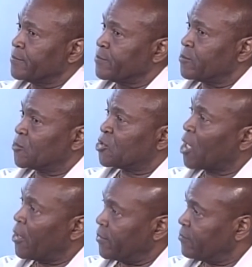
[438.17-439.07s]

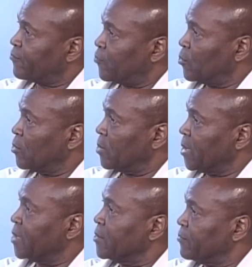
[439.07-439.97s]
chart for
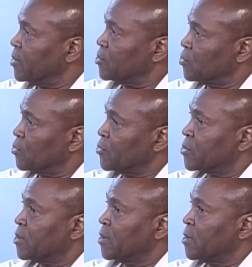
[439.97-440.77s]
individuals,